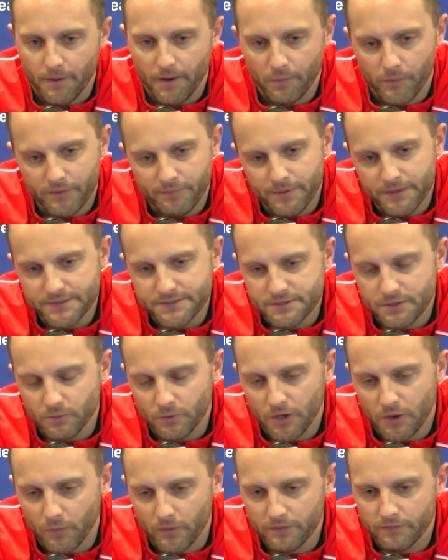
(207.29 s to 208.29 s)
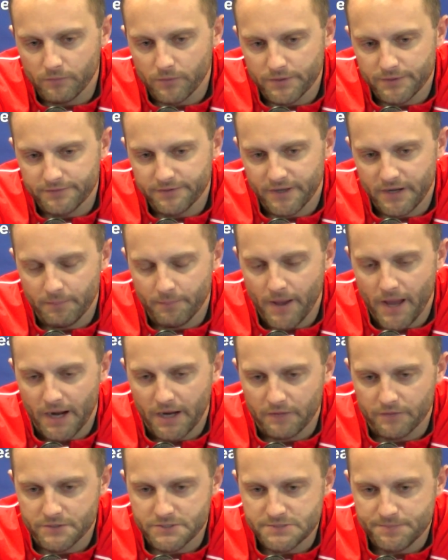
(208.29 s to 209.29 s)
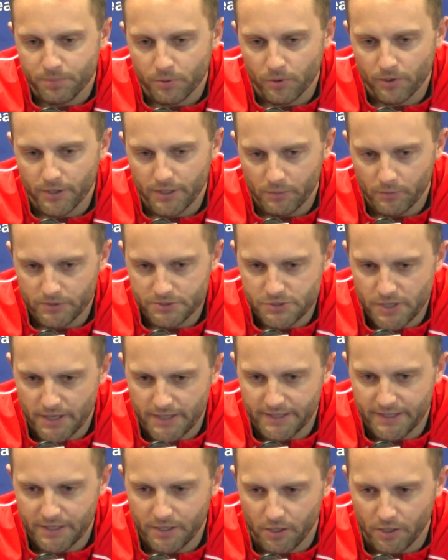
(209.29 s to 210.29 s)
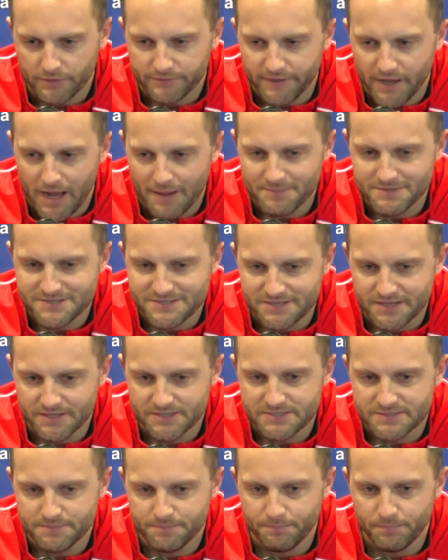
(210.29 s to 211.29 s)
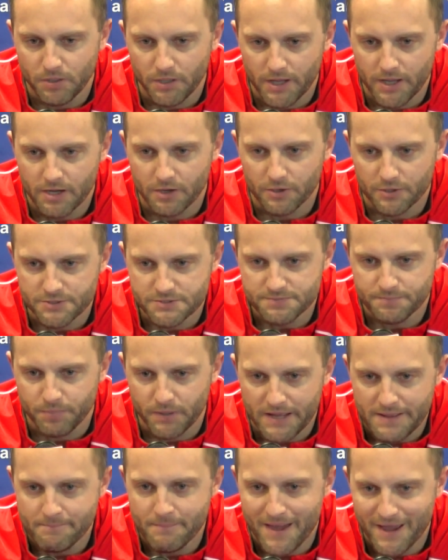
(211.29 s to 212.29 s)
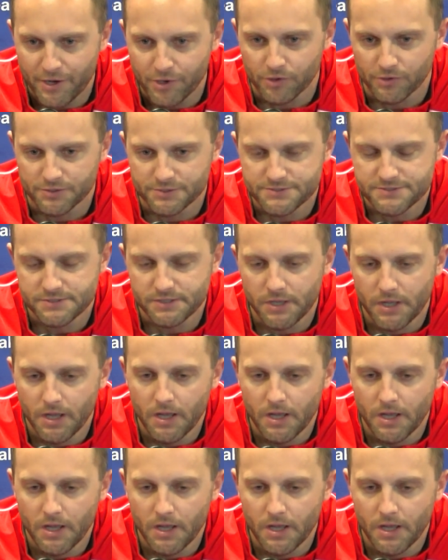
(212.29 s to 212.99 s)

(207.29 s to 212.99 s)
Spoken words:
We set it back in the spring. We tried to get our top six players, playmakers.